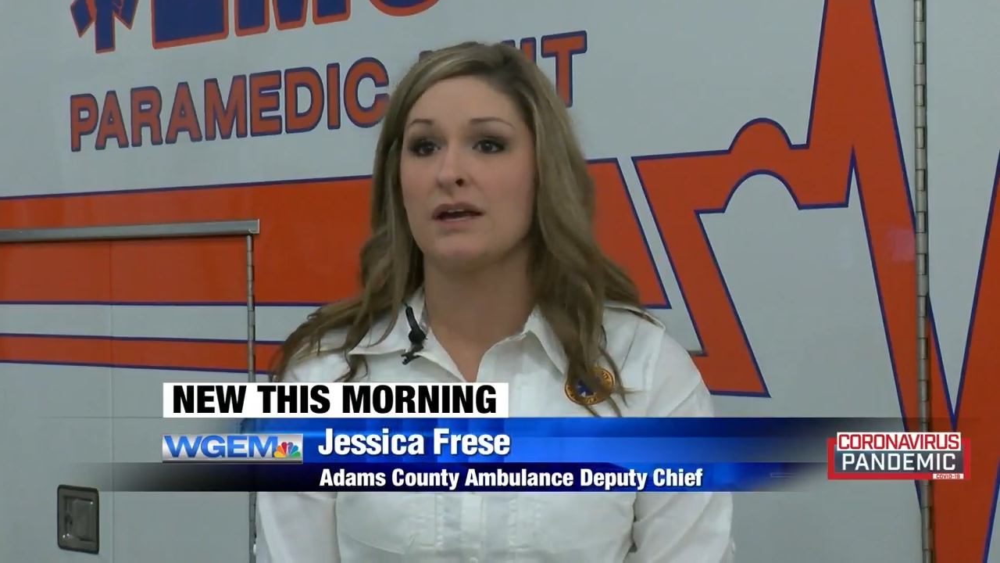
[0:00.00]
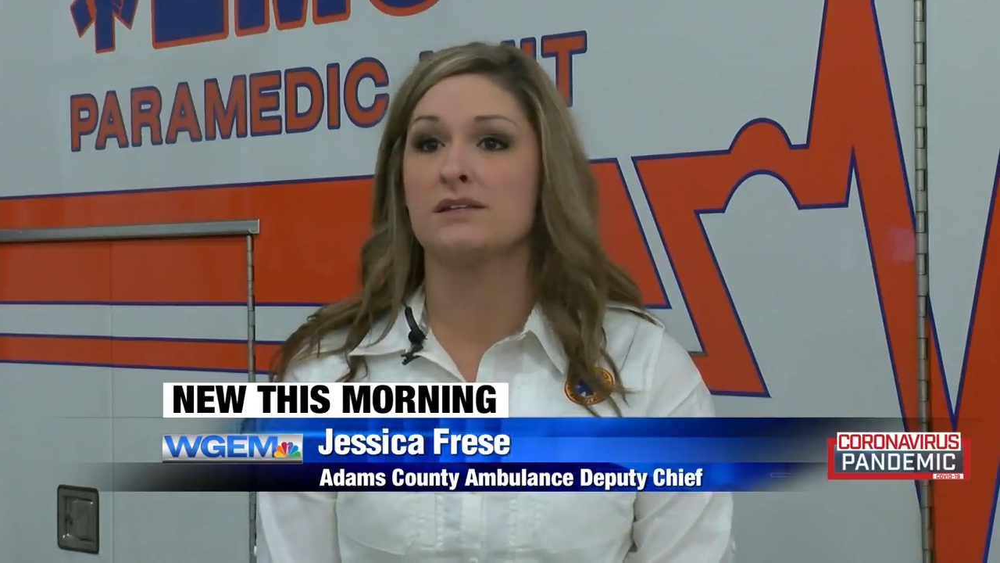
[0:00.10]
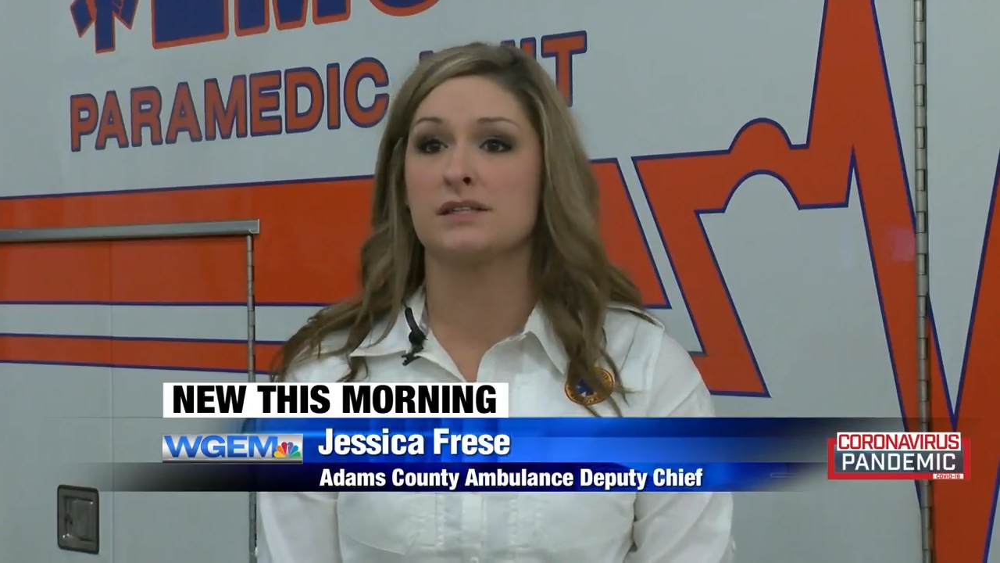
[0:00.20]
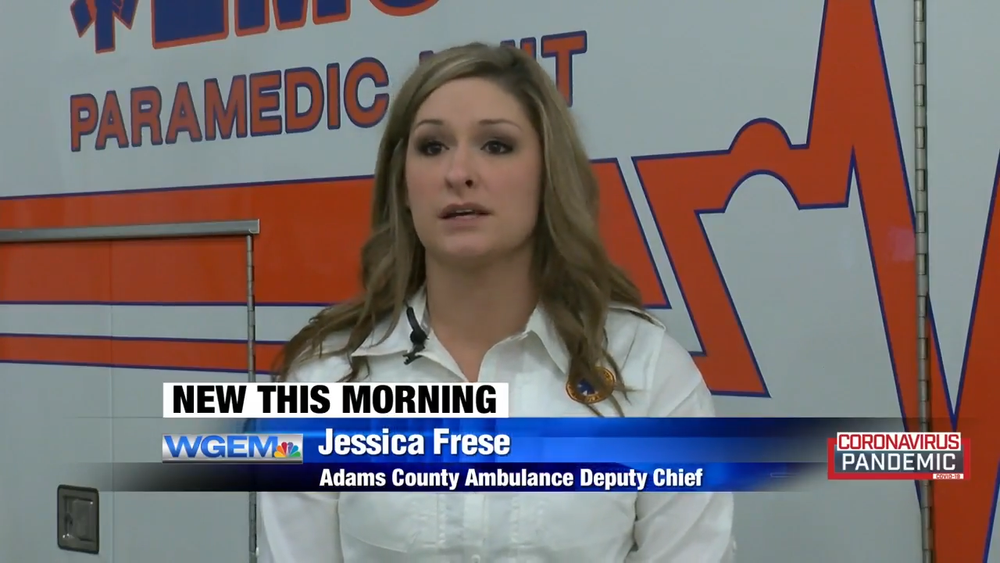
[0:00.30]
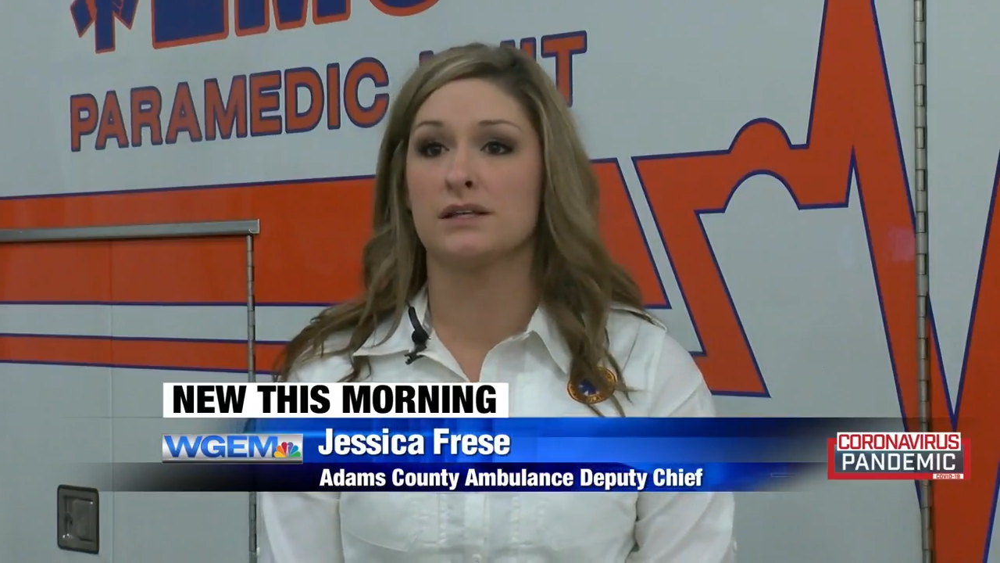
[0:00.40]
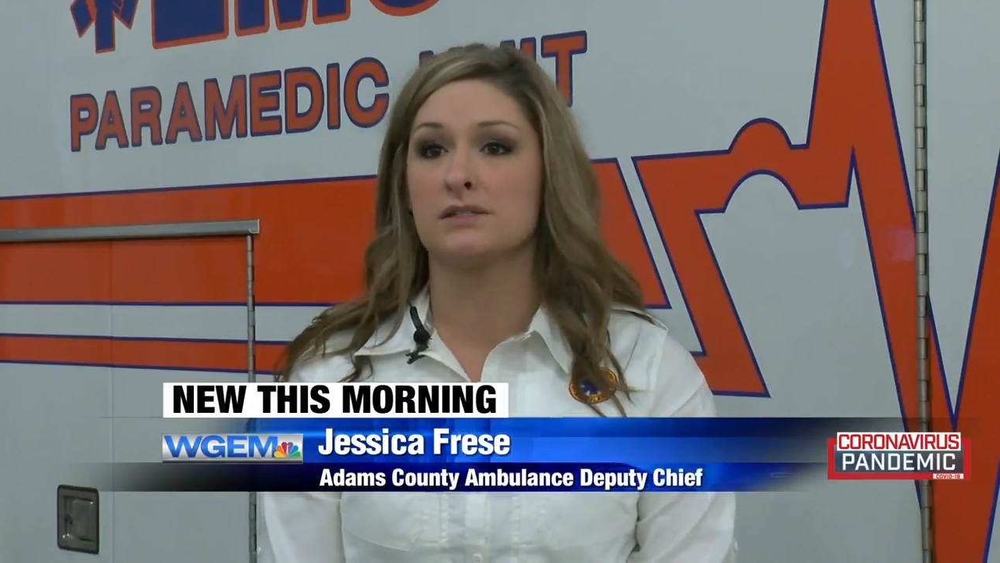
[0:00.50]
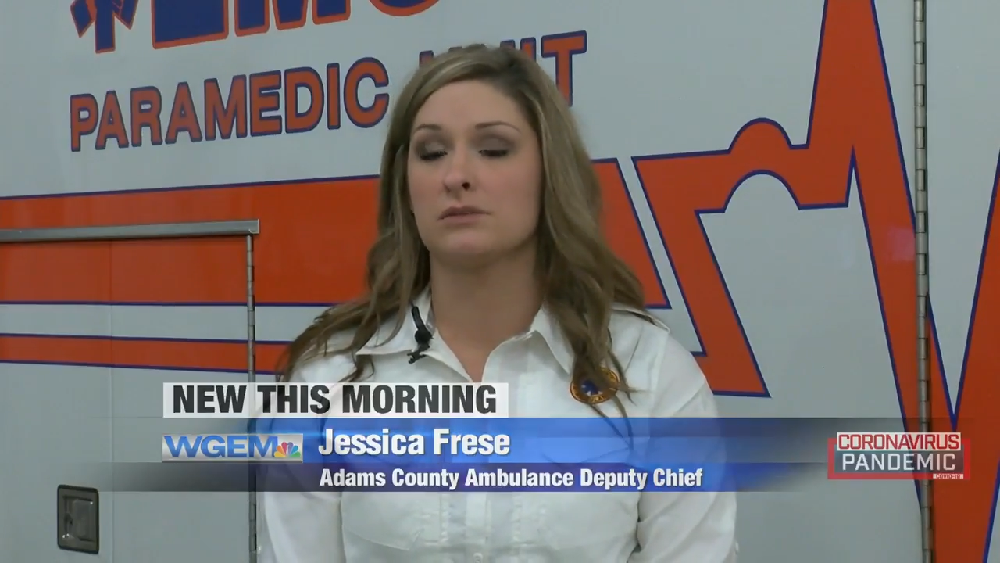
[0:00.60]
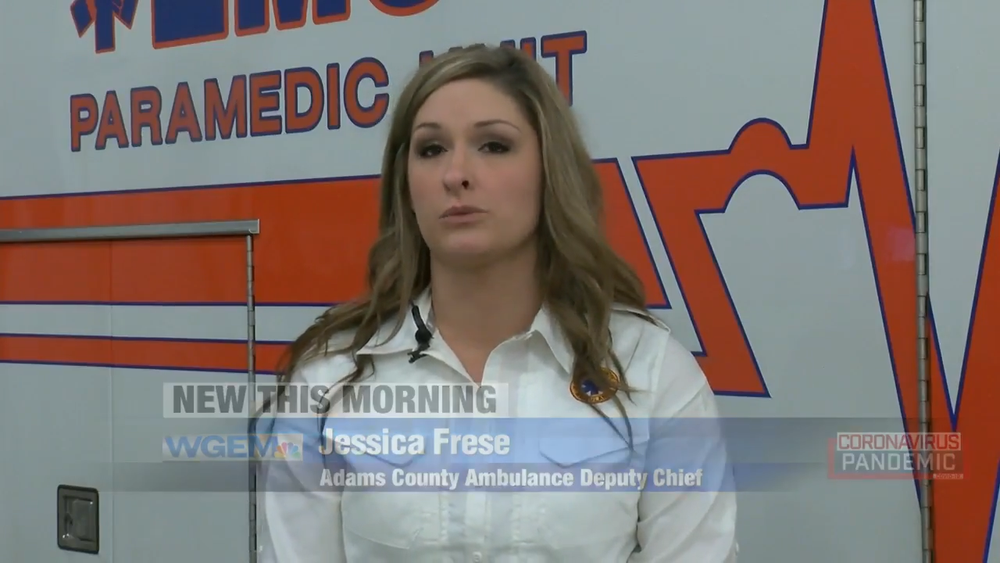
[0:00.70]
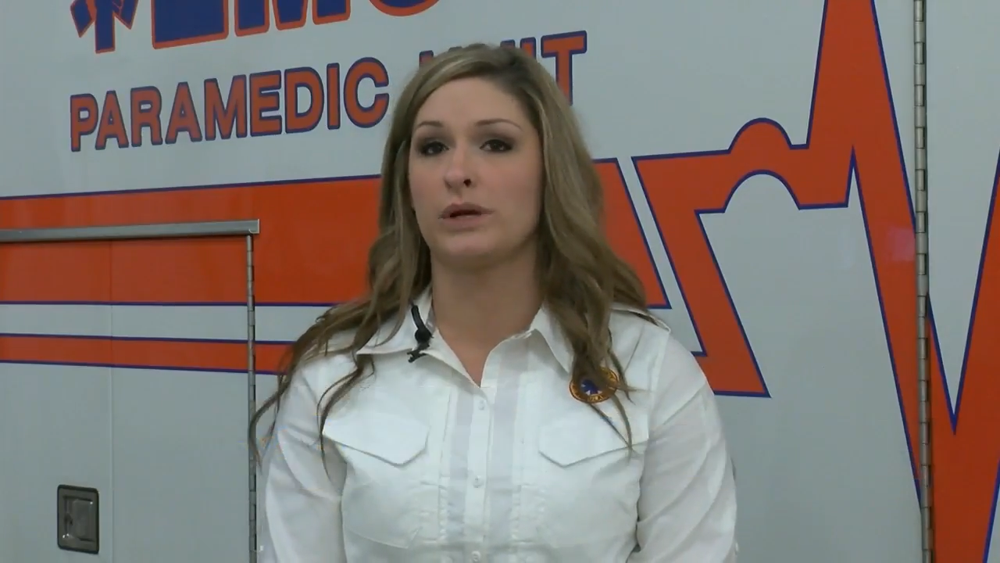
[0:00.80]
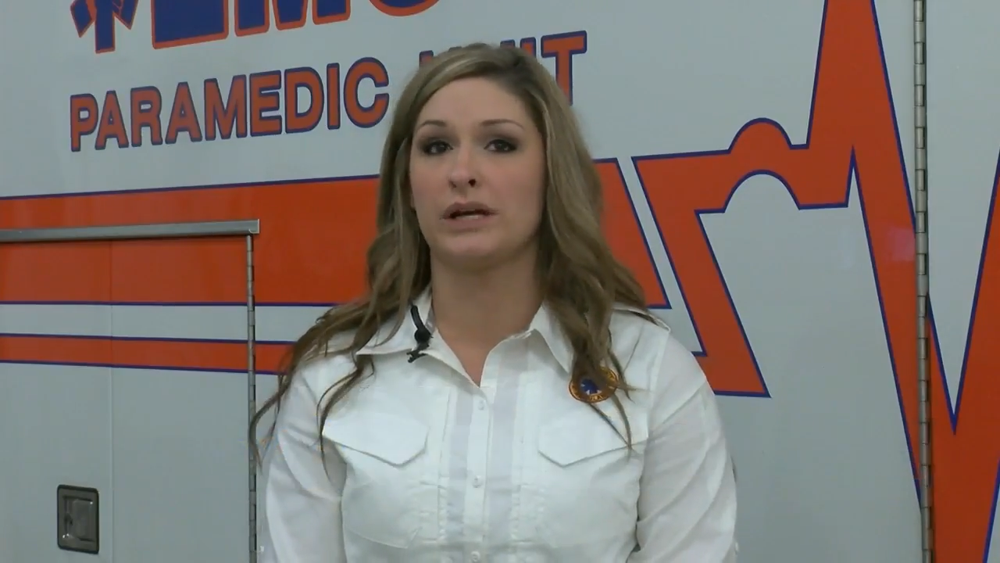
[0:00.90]
is that
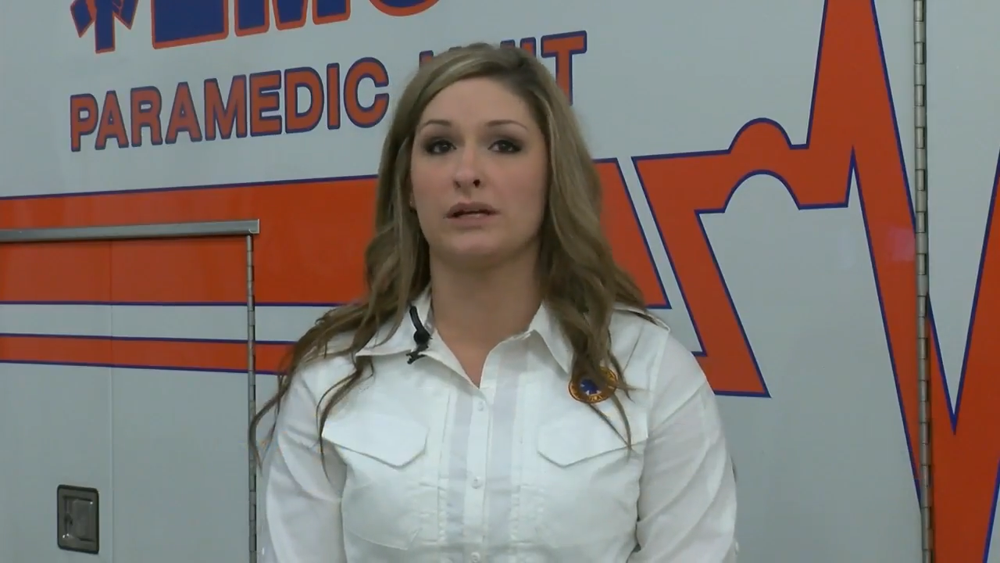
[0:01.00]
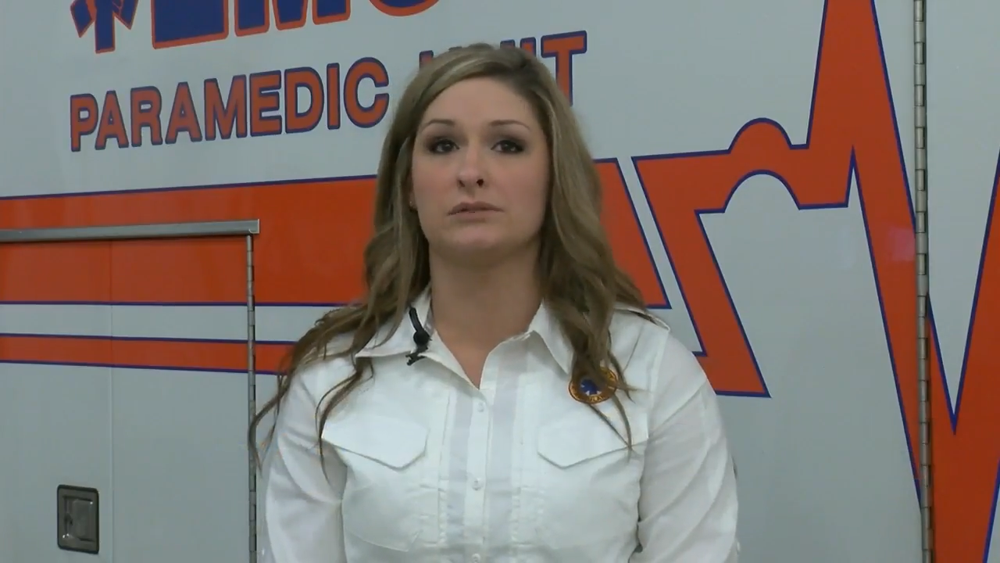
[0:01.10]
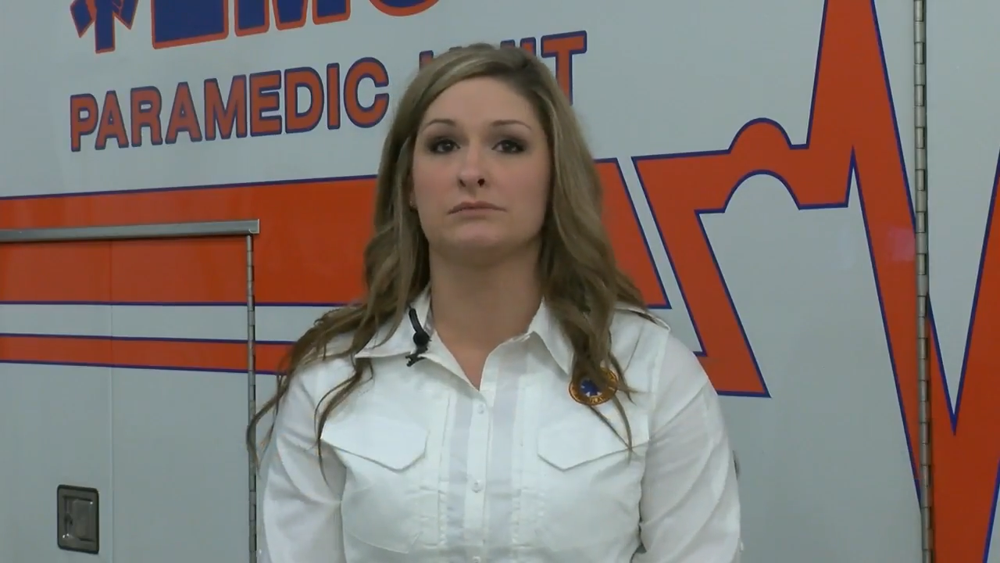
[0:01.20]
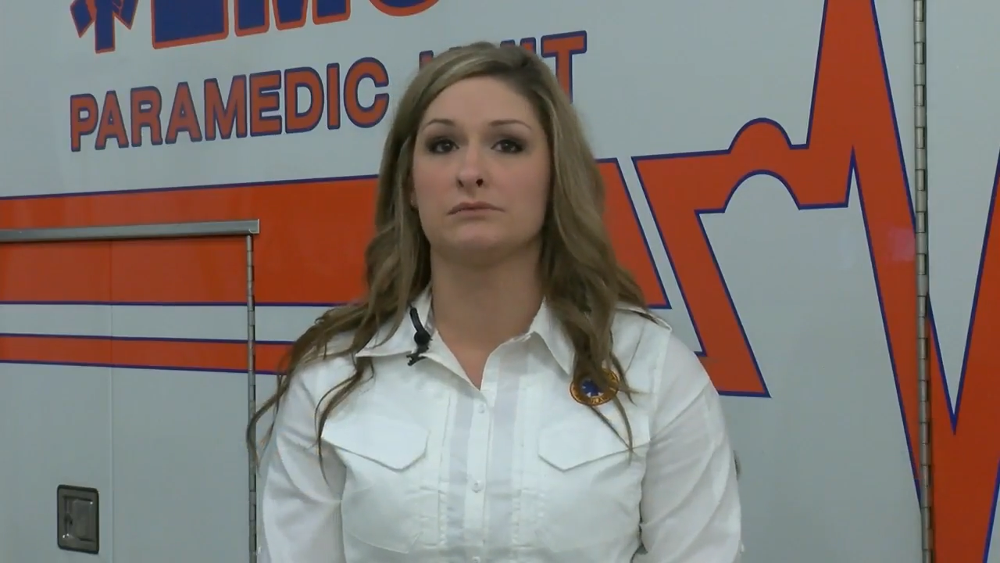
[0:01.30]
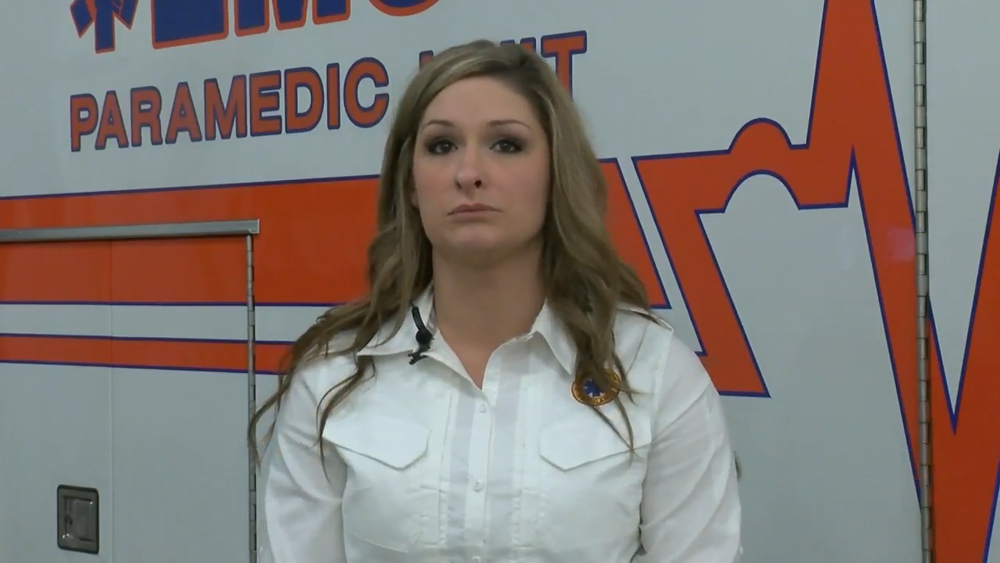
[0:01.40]
we